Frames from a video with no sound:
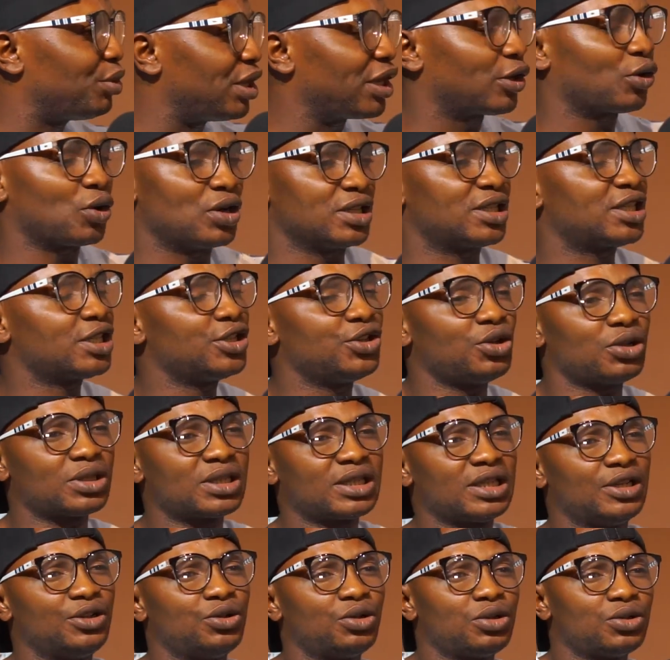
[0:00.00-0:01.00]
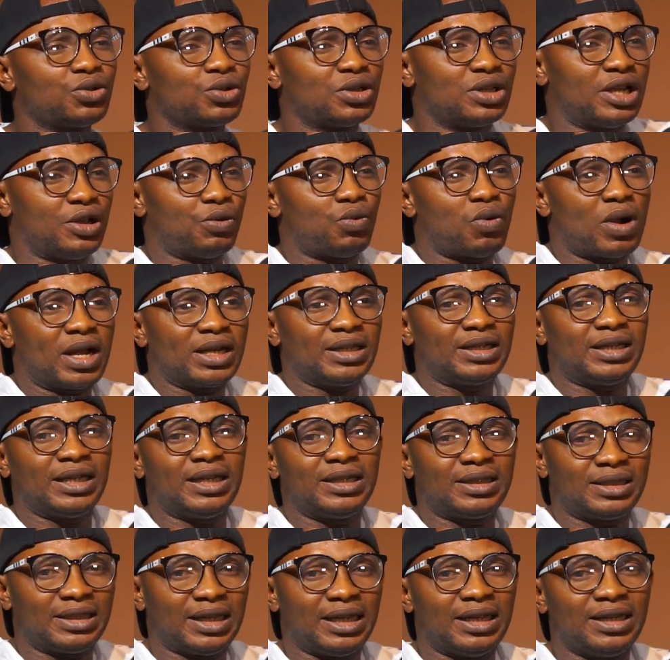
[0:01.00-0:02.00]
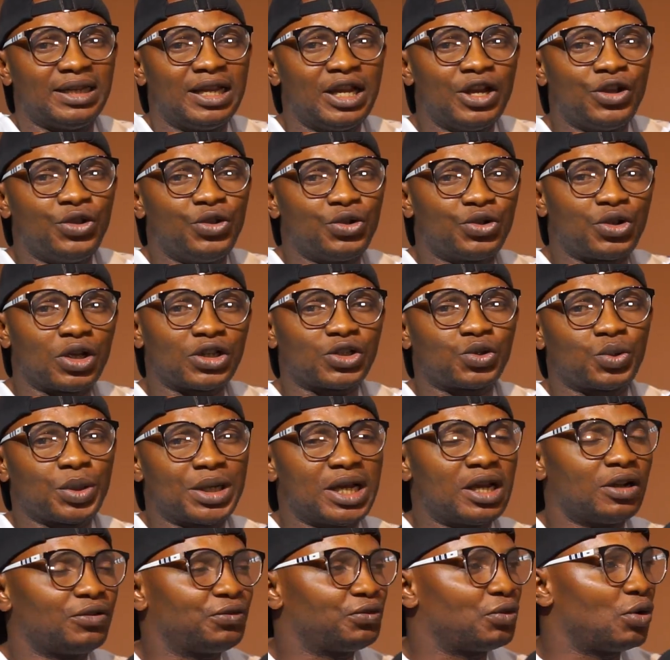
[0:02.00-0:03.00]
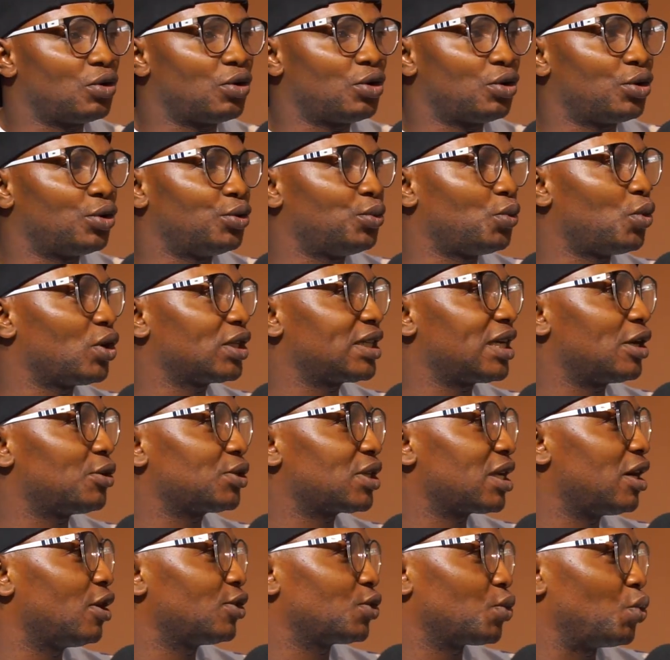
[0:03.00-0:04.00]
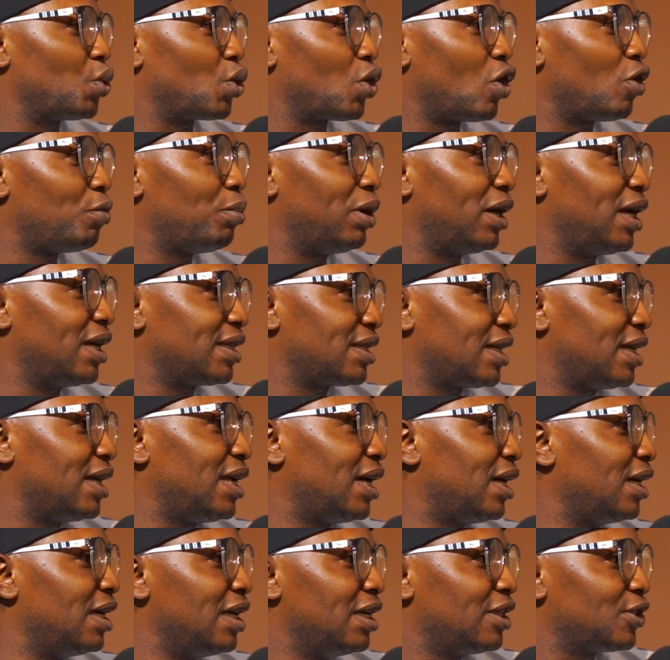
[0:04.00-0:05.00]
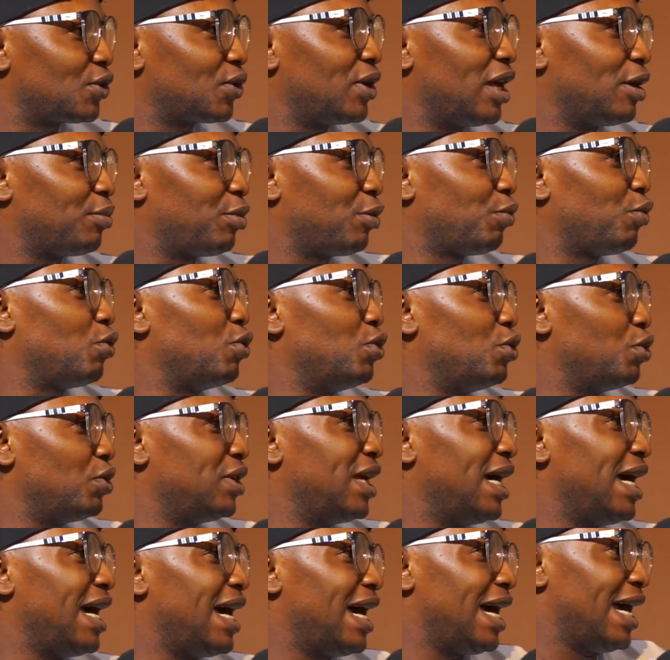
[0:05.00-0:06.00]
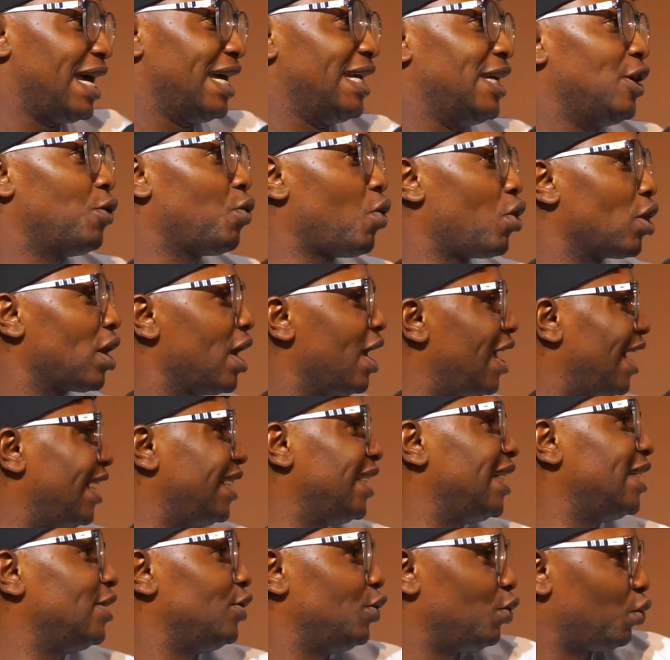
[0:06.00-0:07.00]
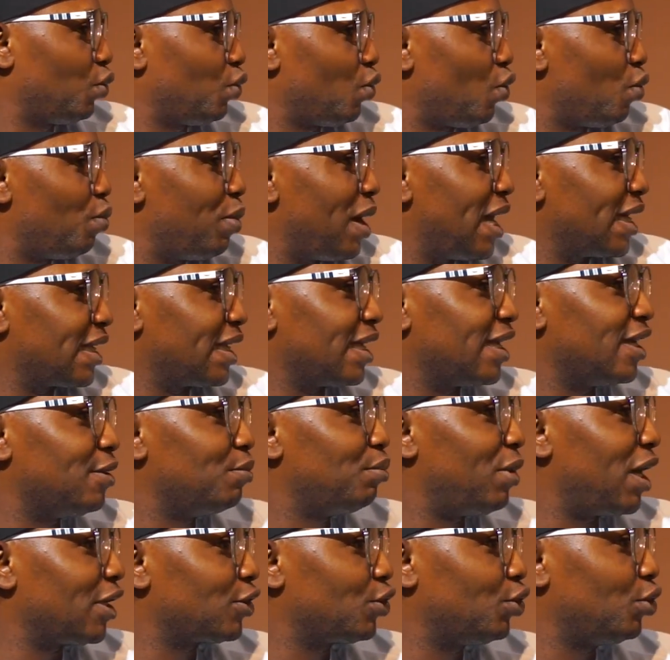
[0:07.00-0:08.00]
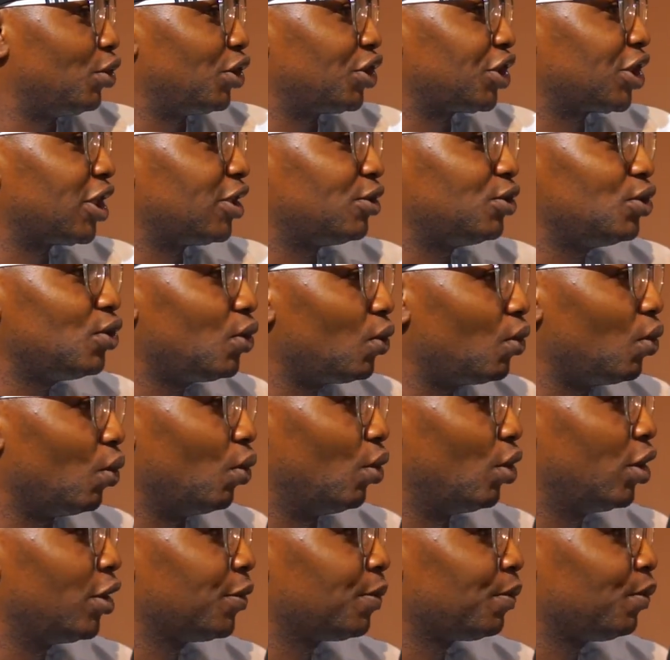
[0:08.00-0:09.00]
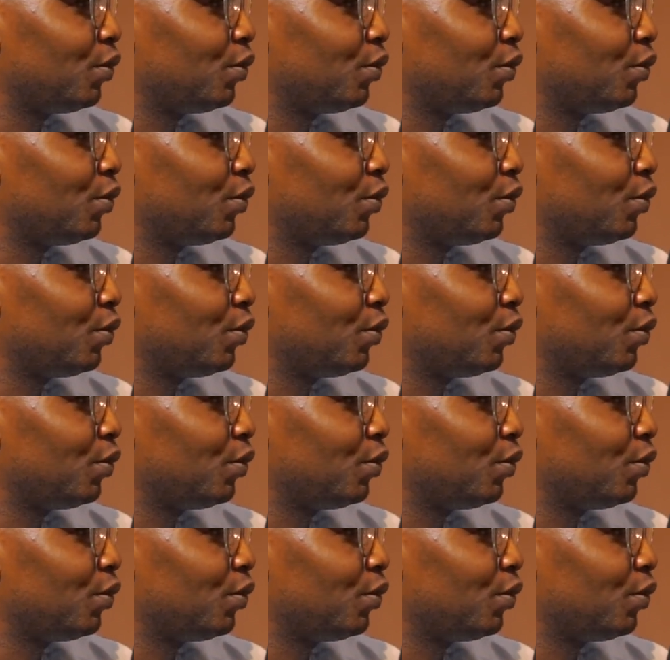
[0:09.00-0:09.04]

be a continuous thing, not the one day thing. You just do it down for what house will call balazana, so that people will know that they work, and then you go back to your shelf. No,